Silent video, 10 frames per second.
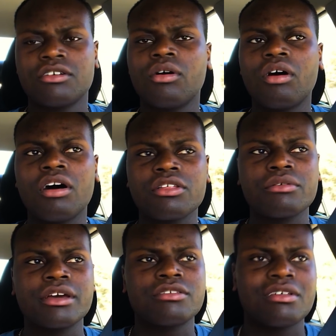and go
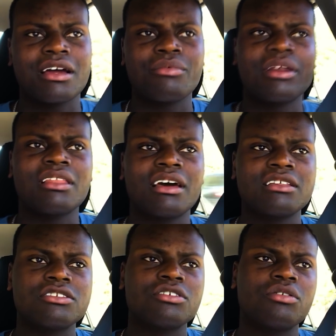all the way to that
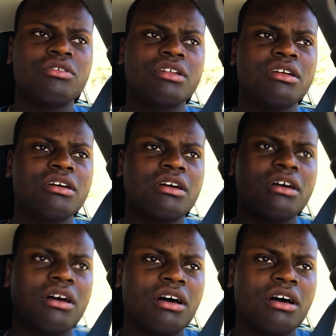red line zone.